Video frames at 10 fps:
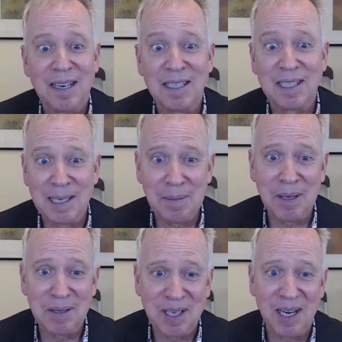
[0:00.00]
And some of
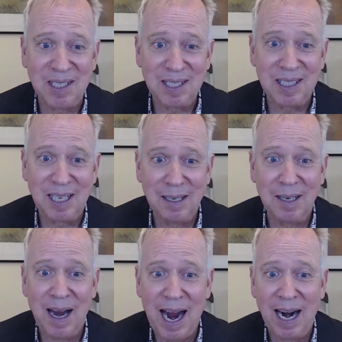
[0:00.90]
those toxins can
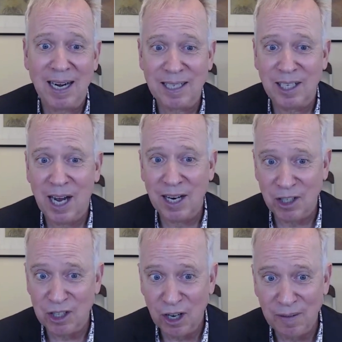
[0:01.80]
act on your
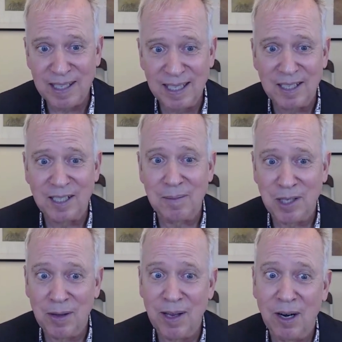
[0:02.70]
nervous system. So
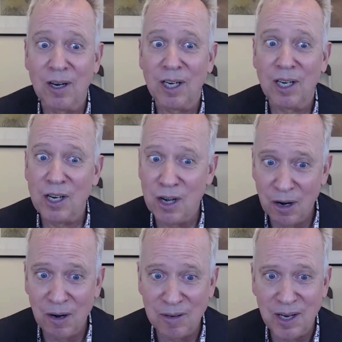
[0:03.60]
they're
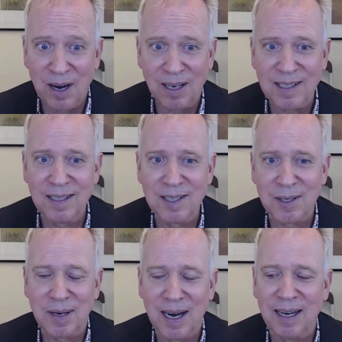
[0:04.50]
neurotoxins,
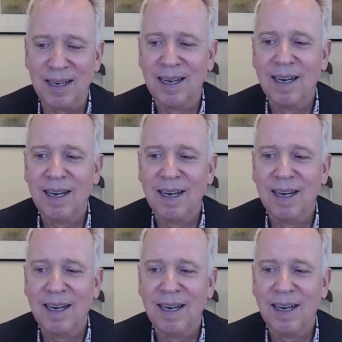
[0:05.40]
okay?